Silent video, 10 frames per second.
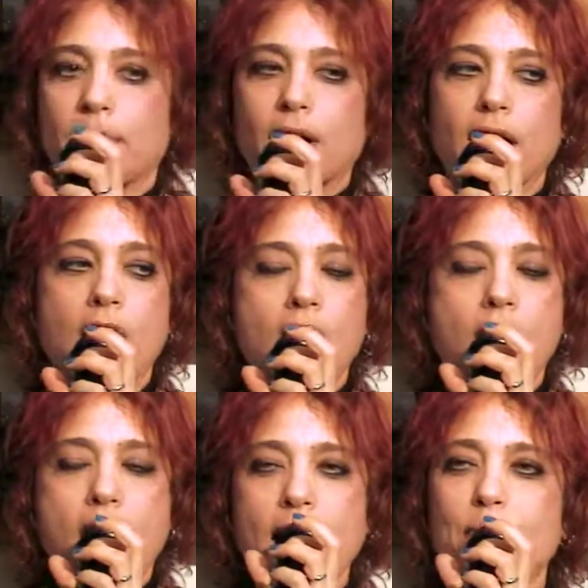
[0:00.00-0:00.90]
of the ball. Oh.
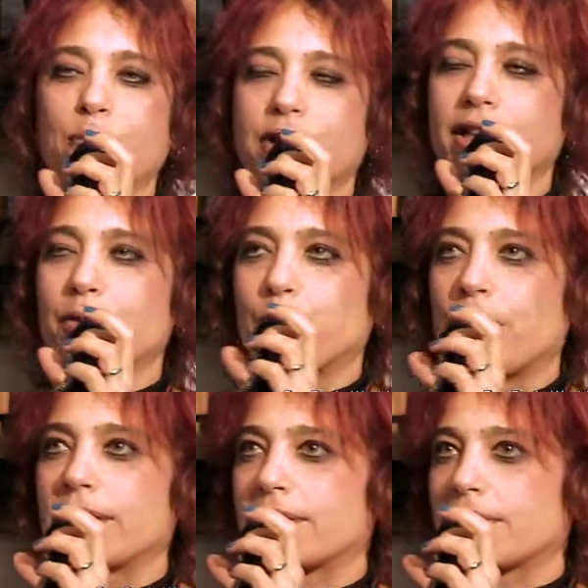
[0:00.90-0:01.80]
I really
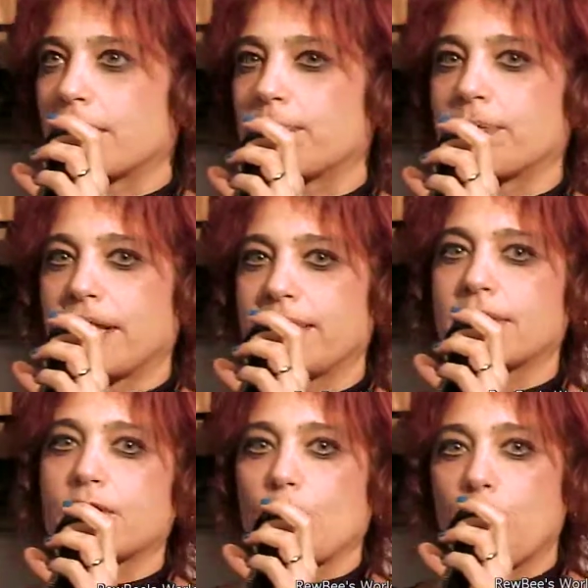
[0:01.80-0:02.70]
want some
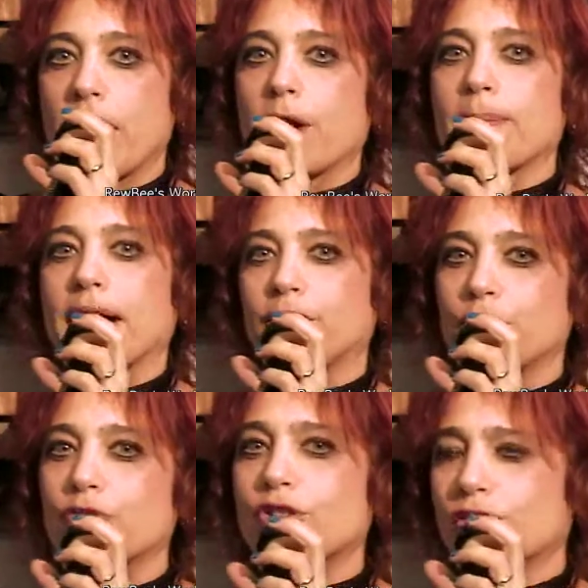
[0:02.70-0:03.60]
places to wear my
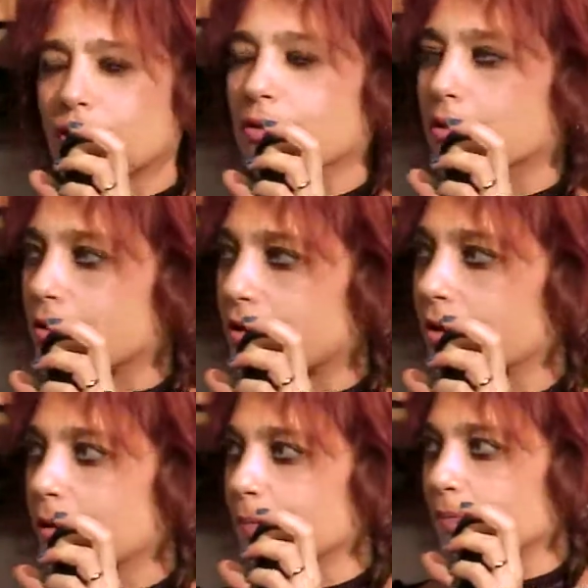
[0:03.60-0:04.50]
new shoes. Will you
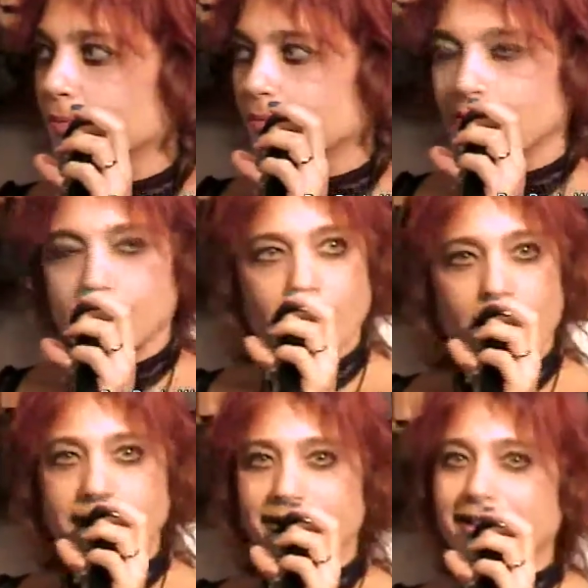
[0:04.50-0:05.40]
come to my funeral?
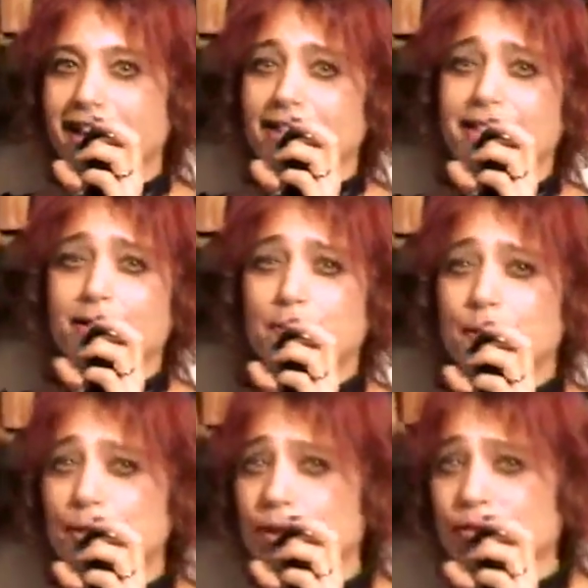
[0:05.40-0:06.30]
I just got these
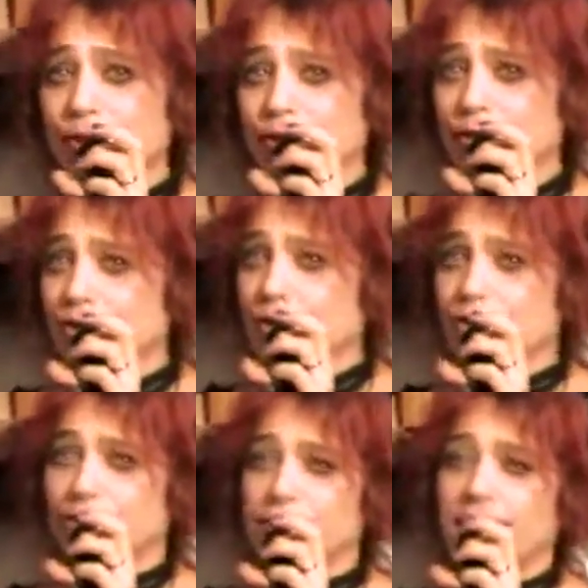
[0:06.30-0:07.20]
beautiful new
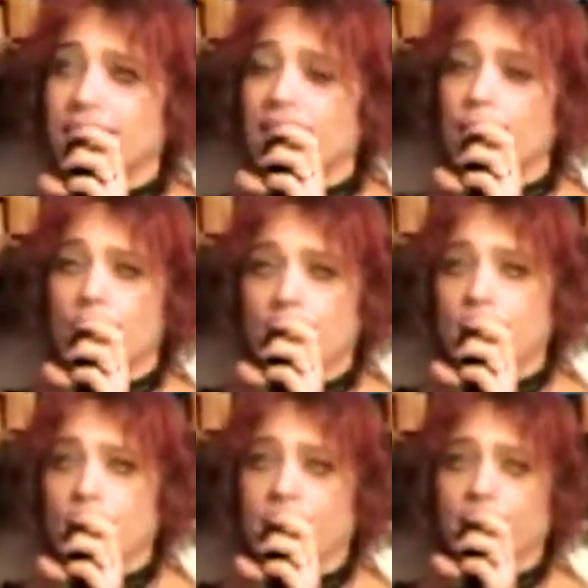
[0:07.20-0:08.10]
shoes, and i want
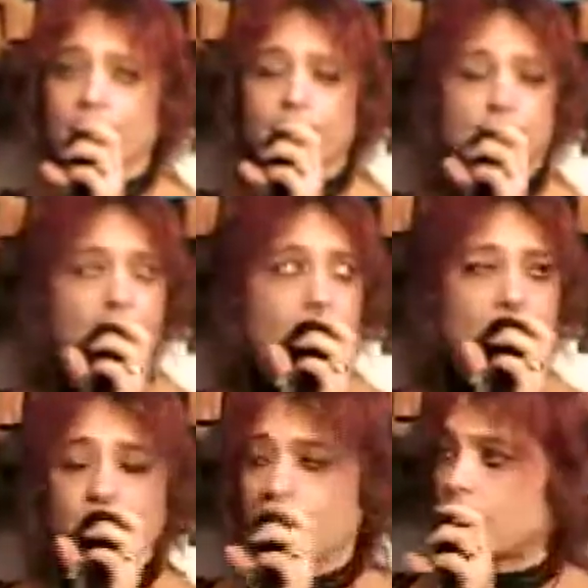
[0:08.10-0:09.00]
to wear them. I'd
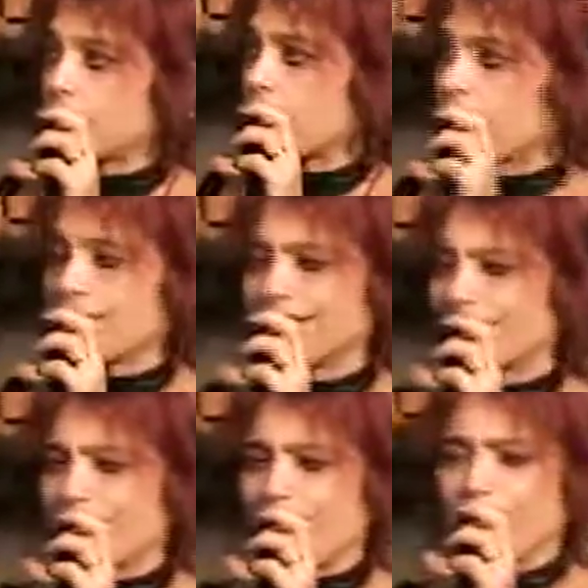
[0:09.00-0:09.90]
love to invite you no, to my
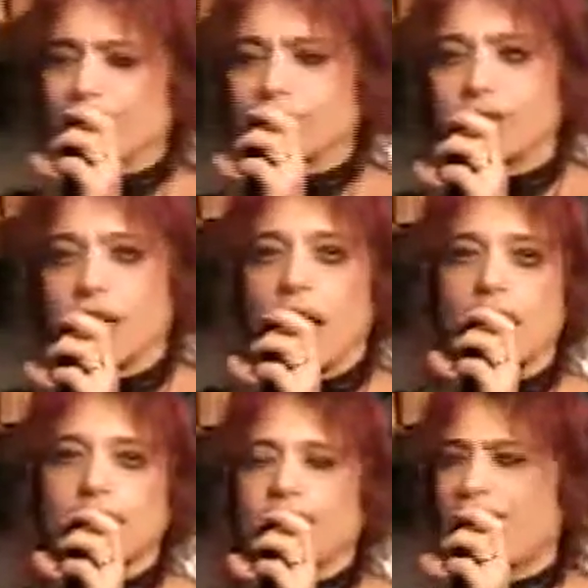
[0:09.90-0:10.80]
funeral. No, these are old. Will you
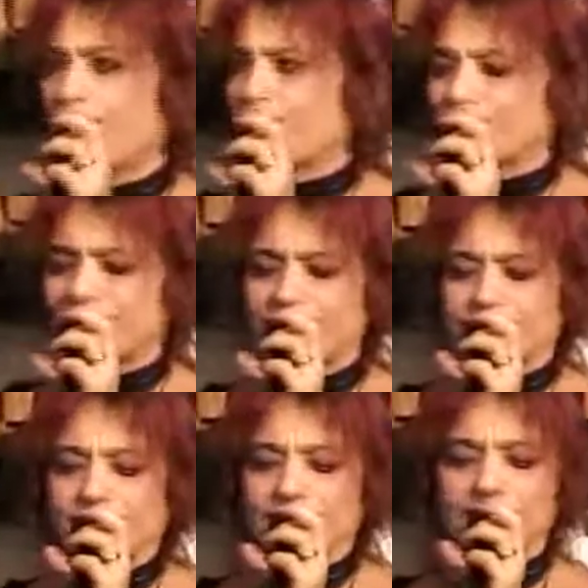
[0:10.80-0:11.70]
come no, these
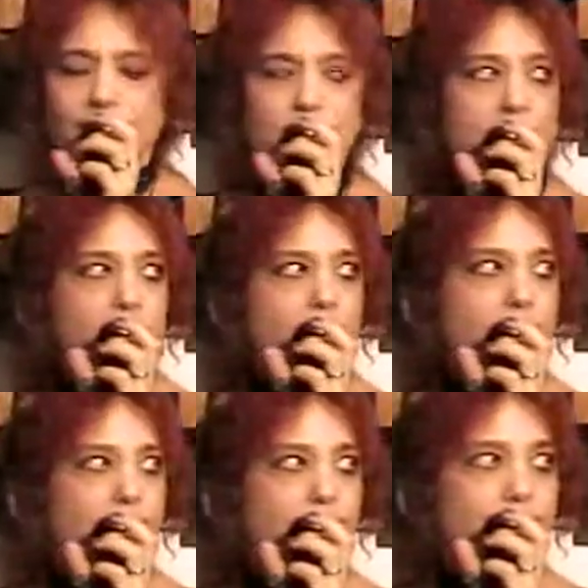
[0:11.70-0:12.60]
are ancient. Will you come to
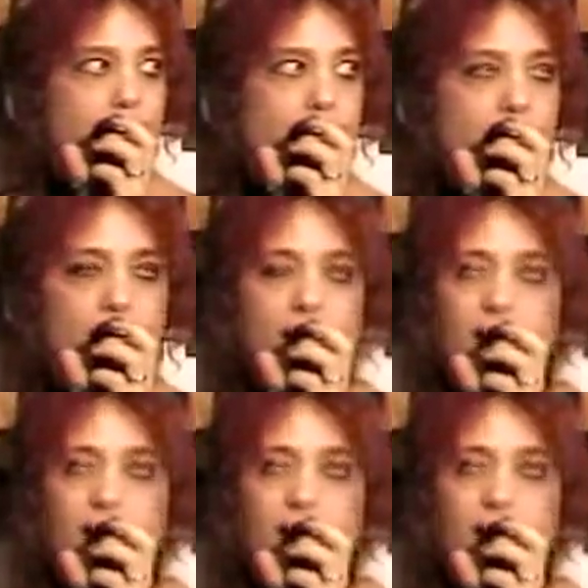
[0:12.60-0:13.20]
my funeral?